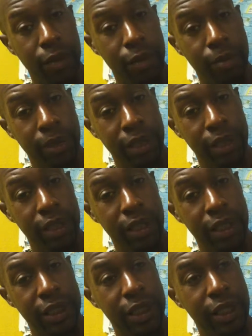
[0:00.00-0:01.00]
with Brother
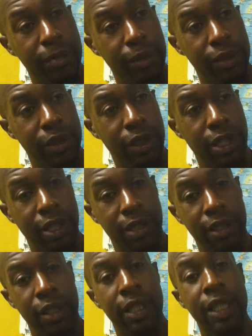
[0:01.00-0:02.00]
Thutmose
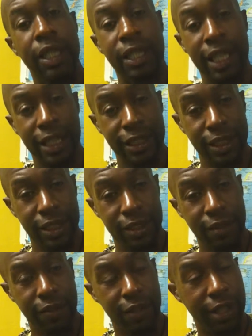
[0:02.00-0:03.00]
Sankara. Thanks,
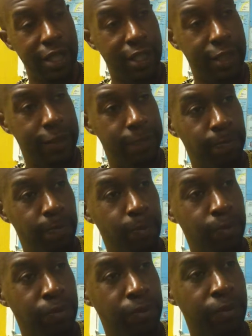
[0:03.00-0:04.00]
sis, for
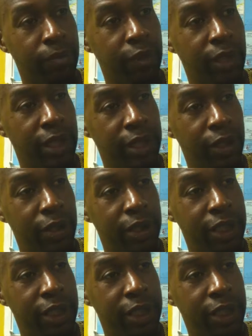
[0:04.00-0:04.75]
your